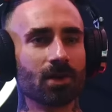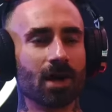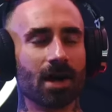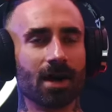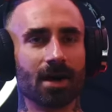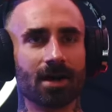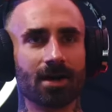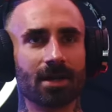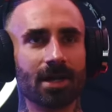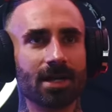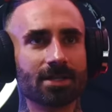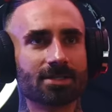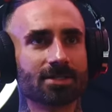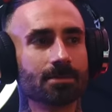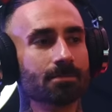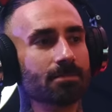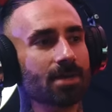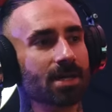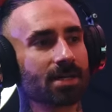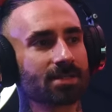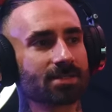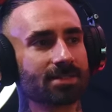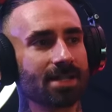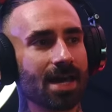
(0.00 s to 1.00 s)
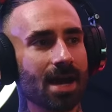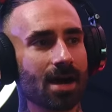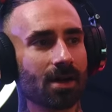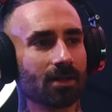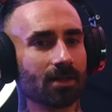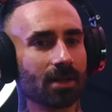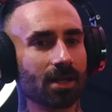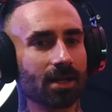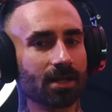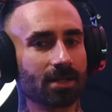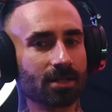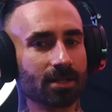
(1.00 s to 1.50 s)
It's a mix now.
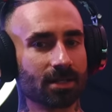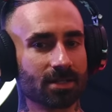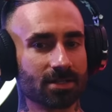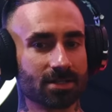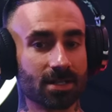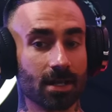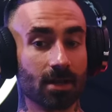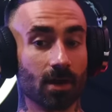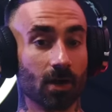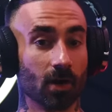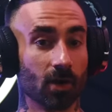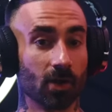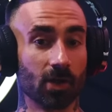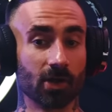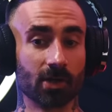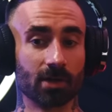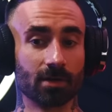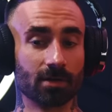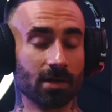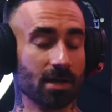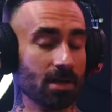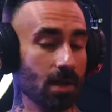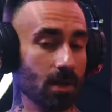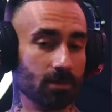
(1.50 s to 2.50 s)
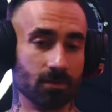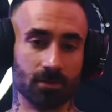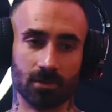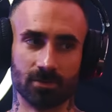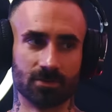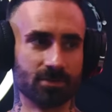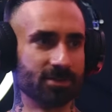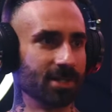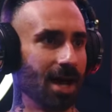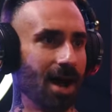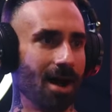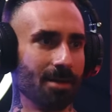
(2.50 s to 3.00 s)
Like I said earlier,
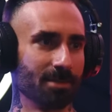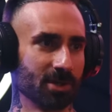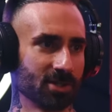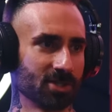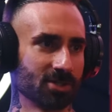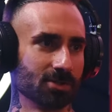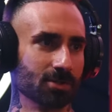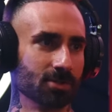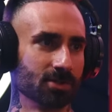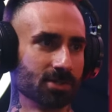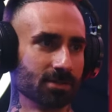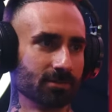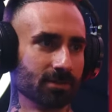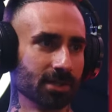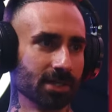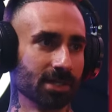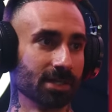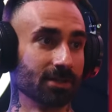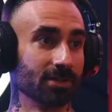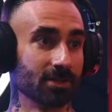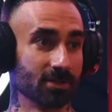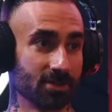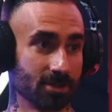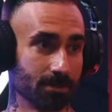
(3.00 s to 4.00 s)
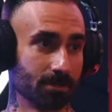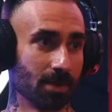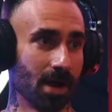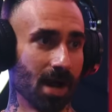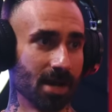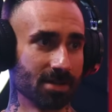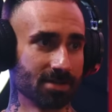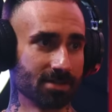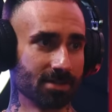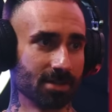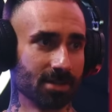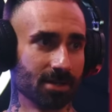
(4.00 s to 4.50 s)
Dom exclusively, and they're
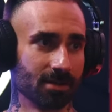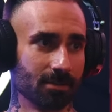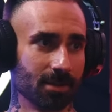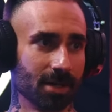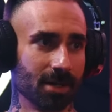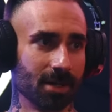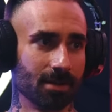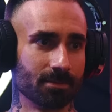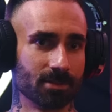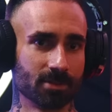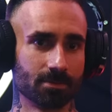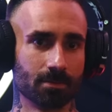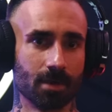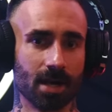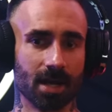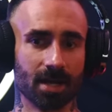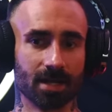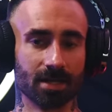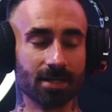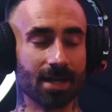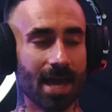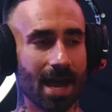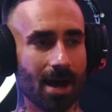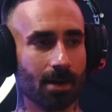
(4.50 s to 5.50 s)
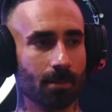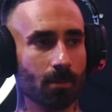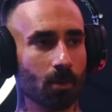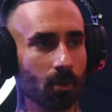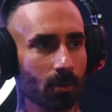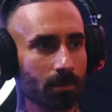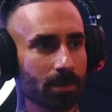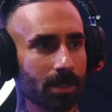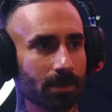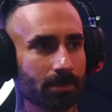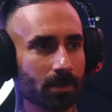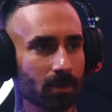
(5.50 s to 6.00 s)
surprised to hear my name is Mike. Now more
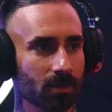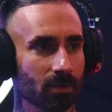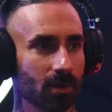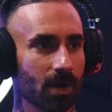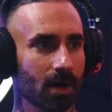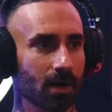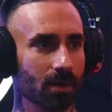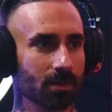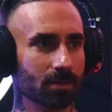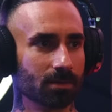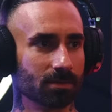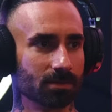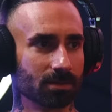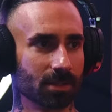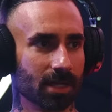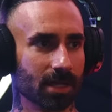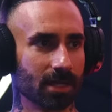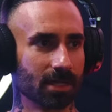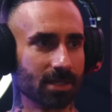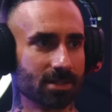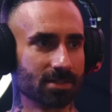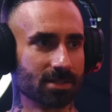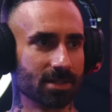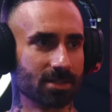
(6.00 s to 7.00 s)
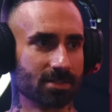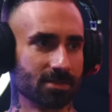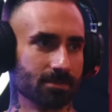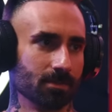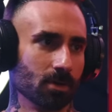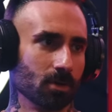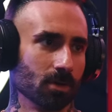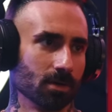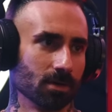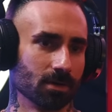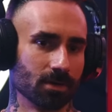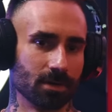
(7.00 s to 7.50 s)
people know, like it's
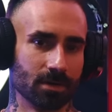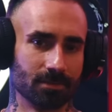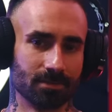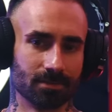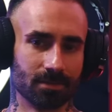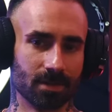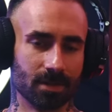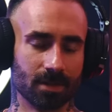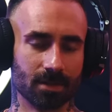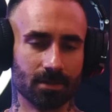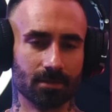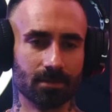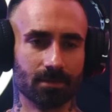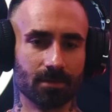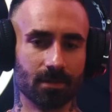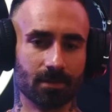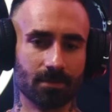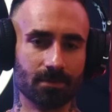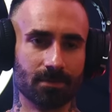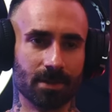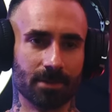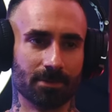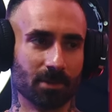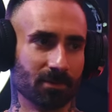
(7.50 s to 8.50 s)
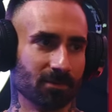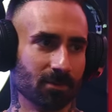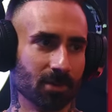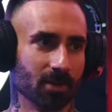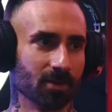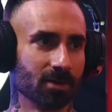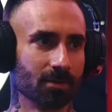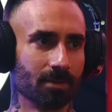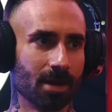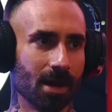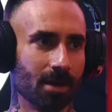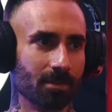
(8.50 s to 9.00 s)
more people have
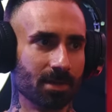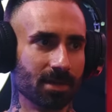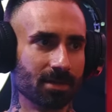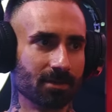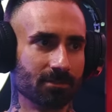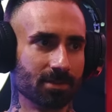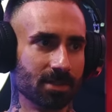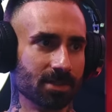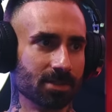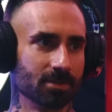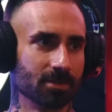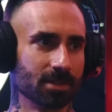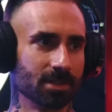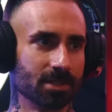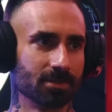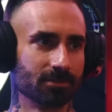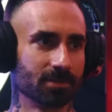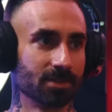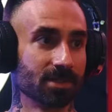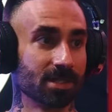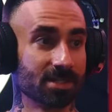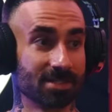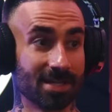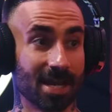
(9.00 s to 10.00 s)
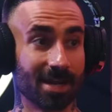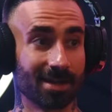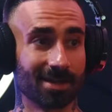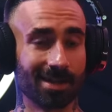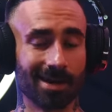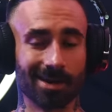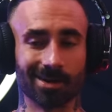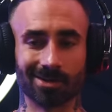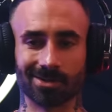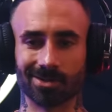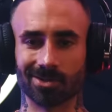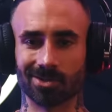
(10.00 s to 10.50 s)
learned about me. I've been doing different things out of
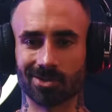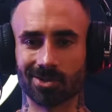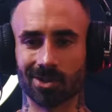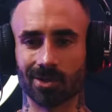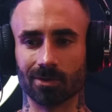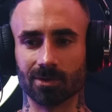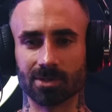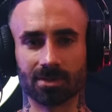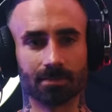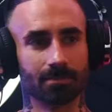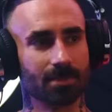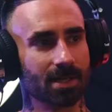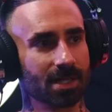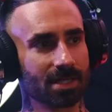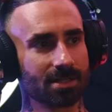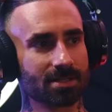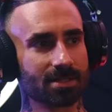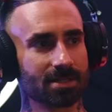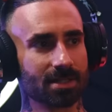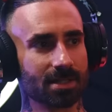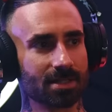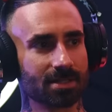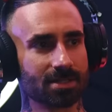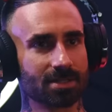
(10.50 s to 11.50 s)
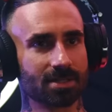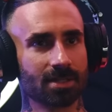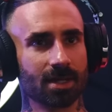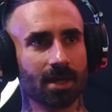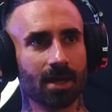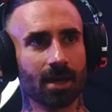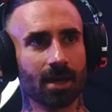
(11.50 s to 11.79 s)
character. So it's a mix. It's,